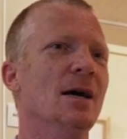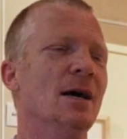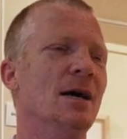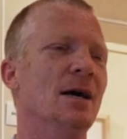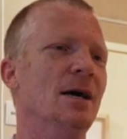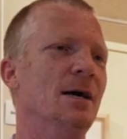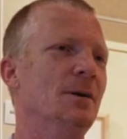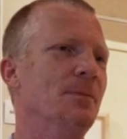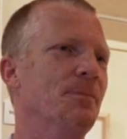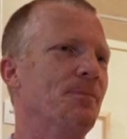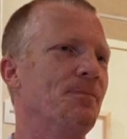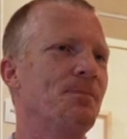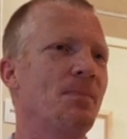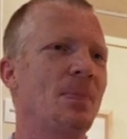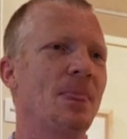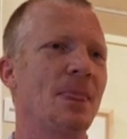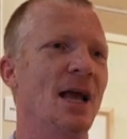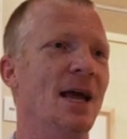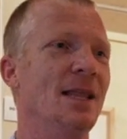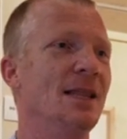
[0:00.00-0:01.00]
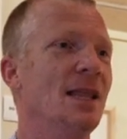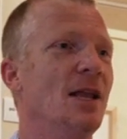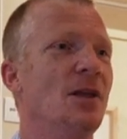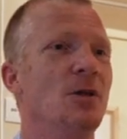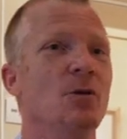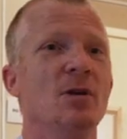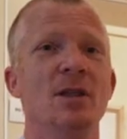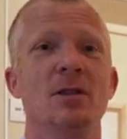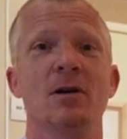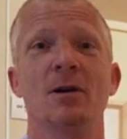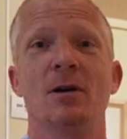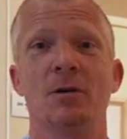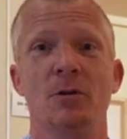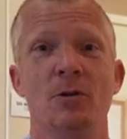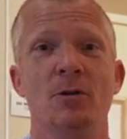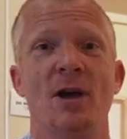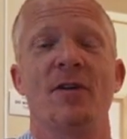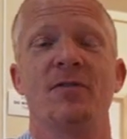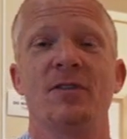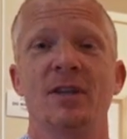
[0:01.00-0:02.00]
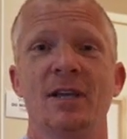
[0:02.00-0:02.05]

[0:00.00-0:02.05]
Um, and then you either, you have